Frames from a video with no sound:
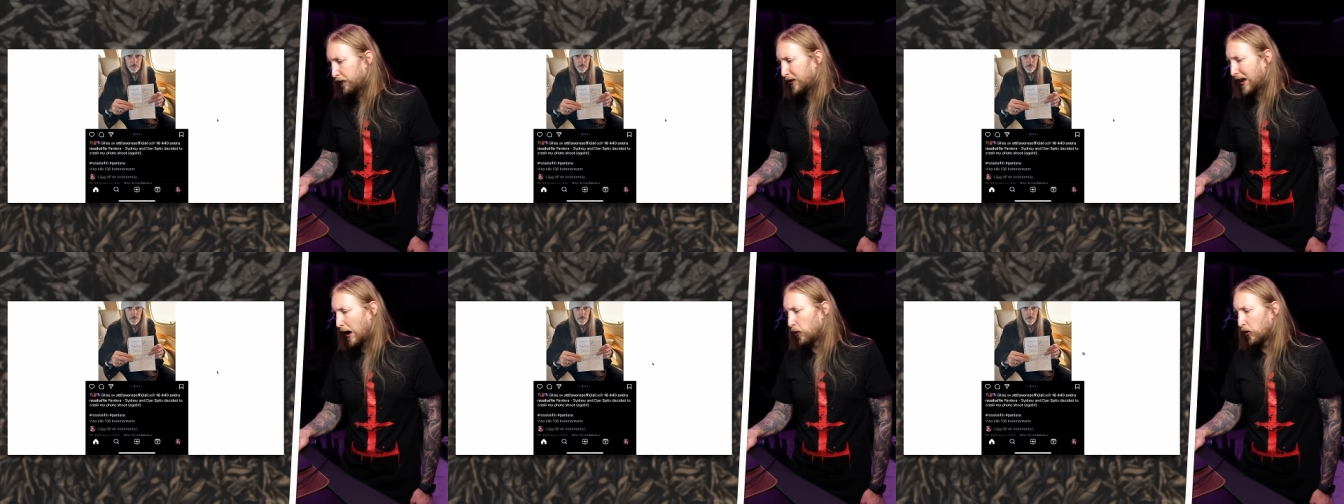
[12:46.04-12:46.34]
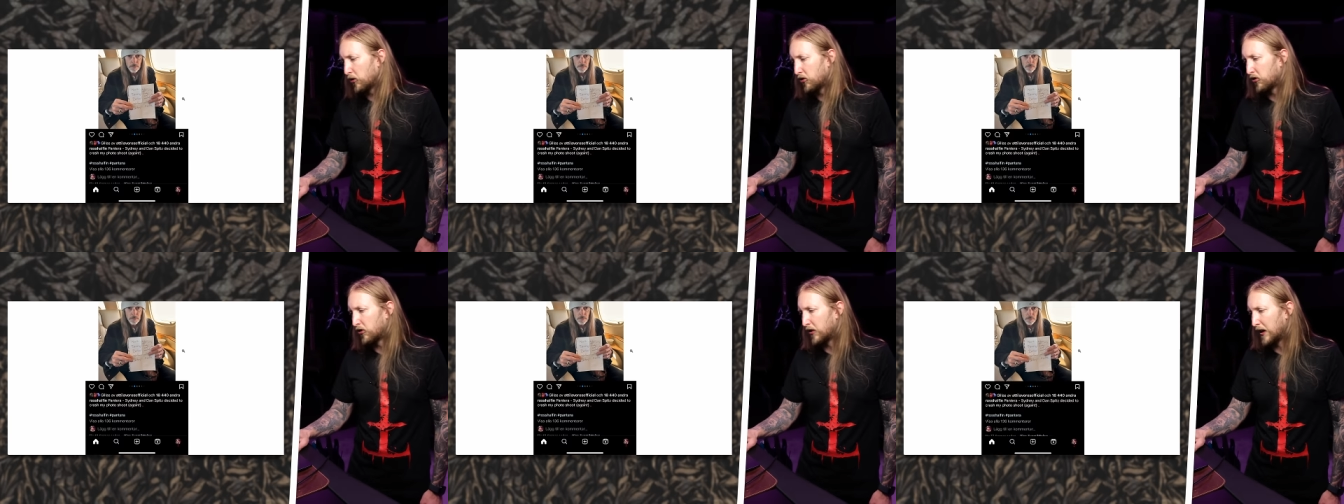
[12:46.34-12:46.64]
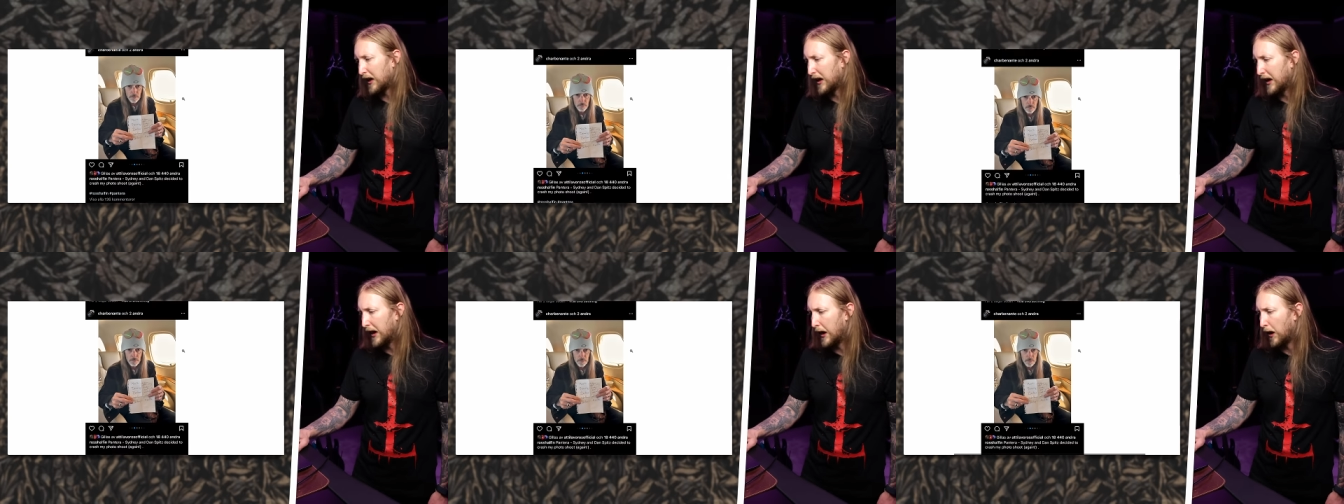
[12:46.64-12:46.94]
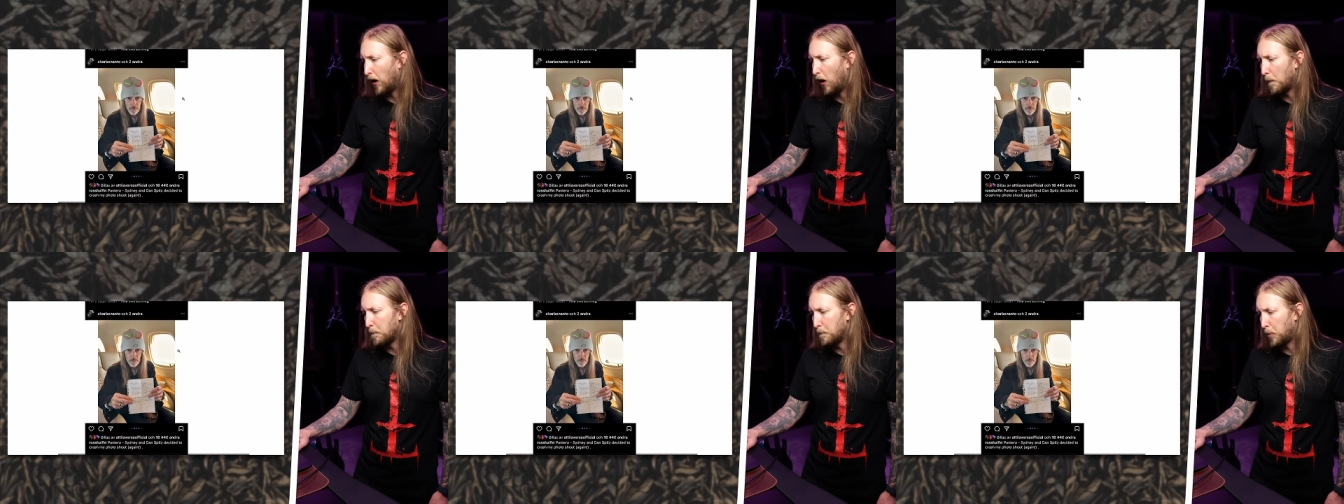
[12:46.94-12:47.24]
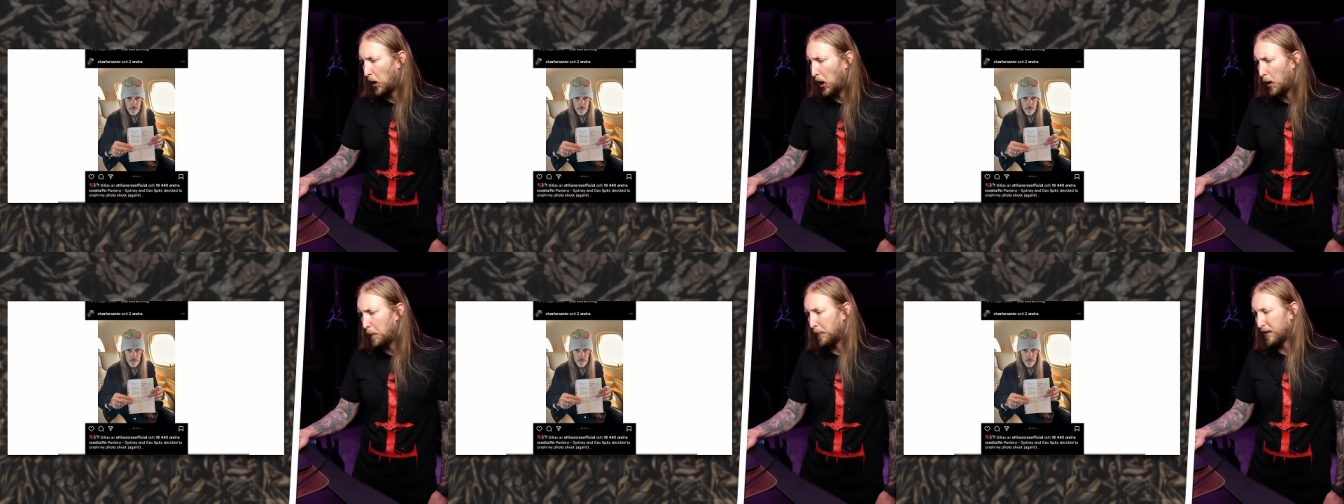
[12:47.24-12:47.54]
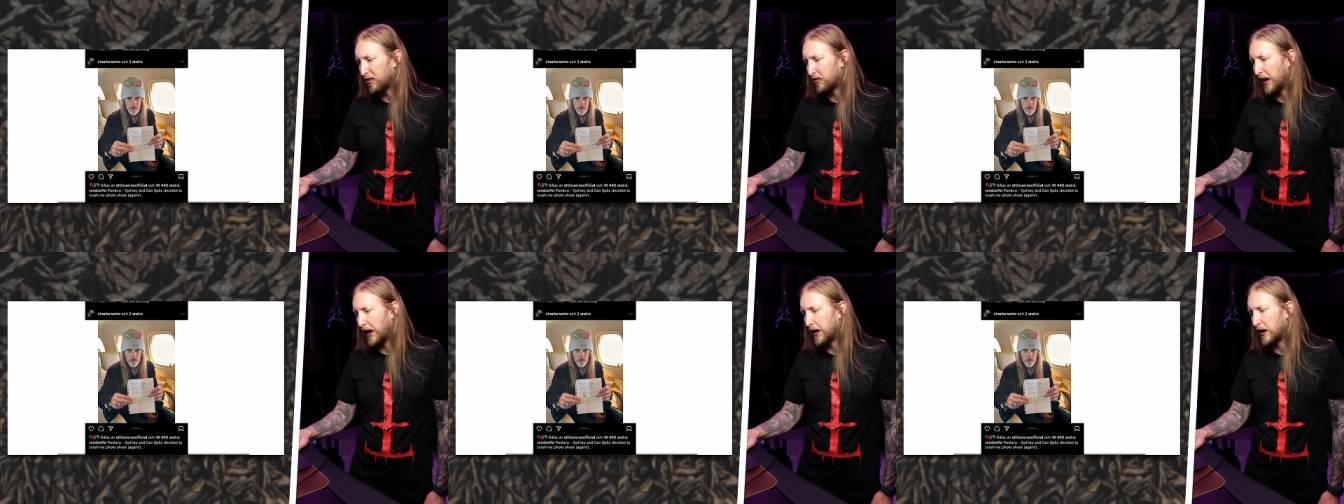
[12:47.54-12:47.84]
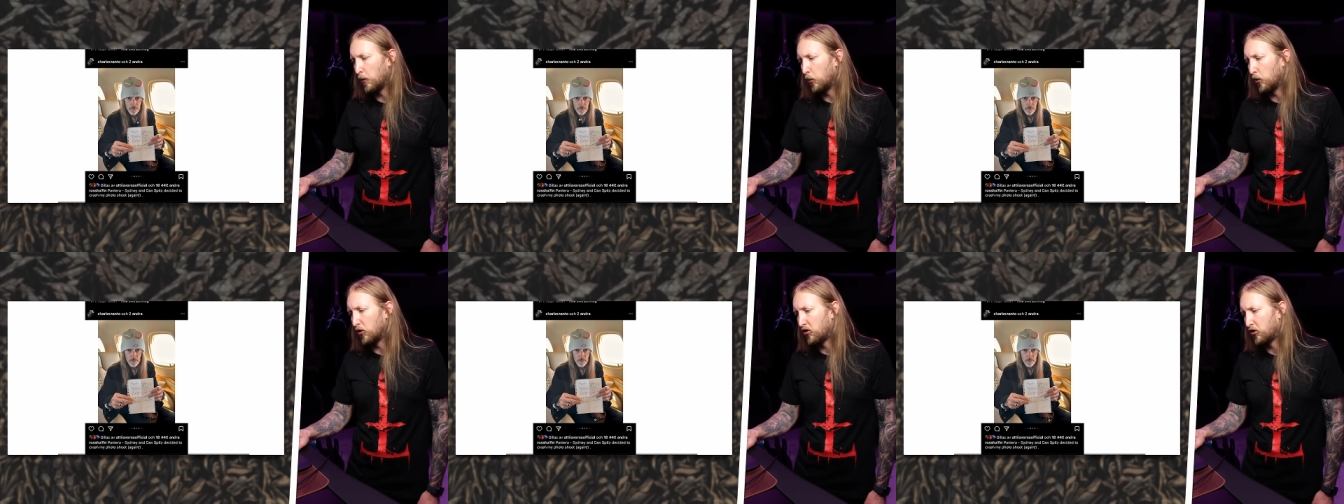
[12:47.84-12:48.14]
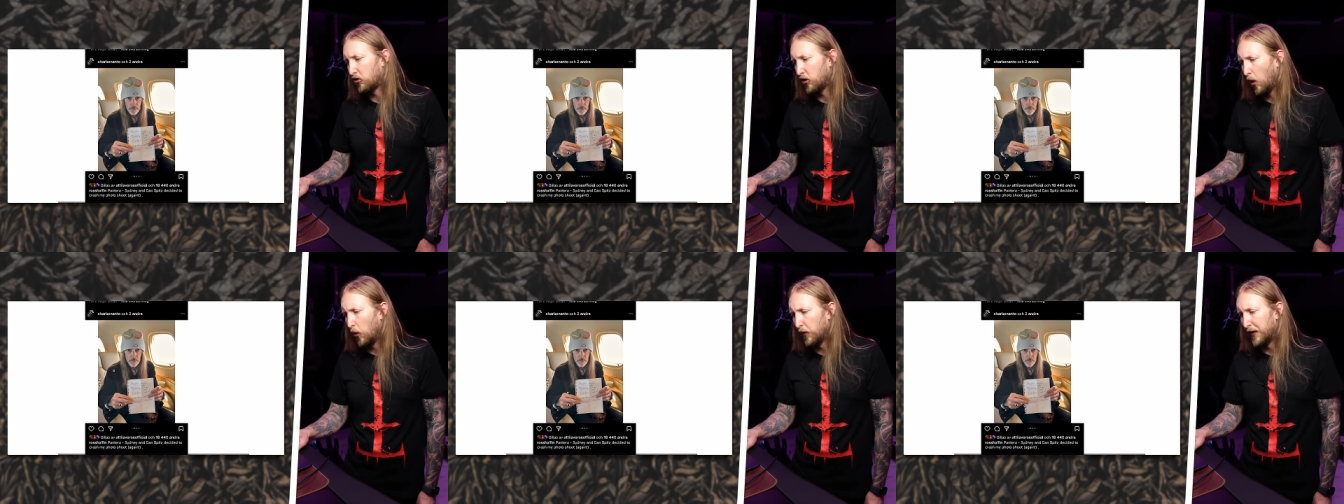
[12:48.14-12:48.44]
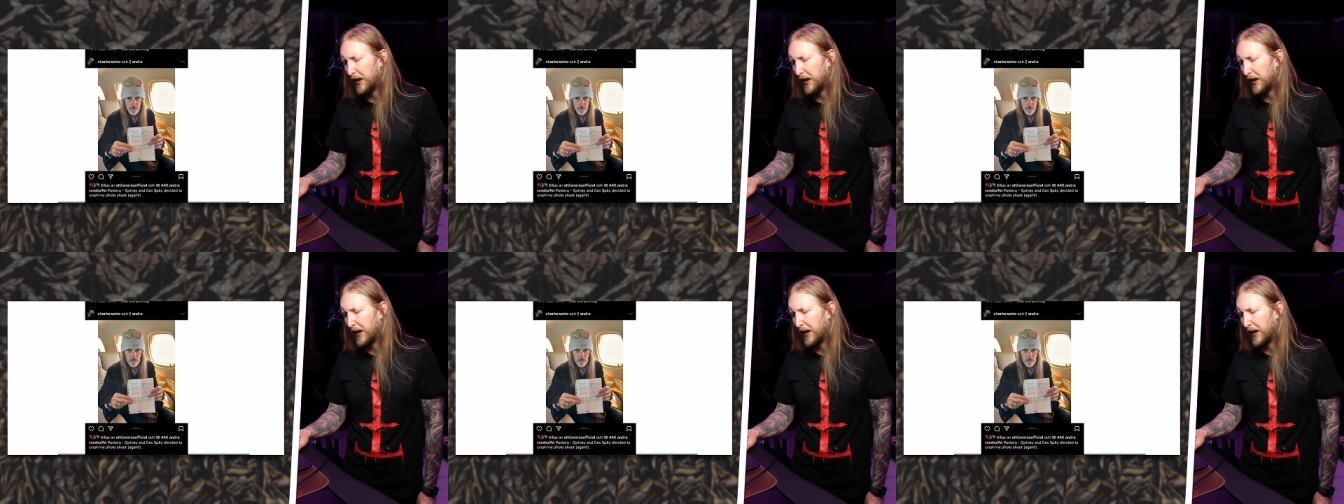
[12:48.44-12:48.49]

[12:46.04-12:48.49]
if that was on purpose that he would show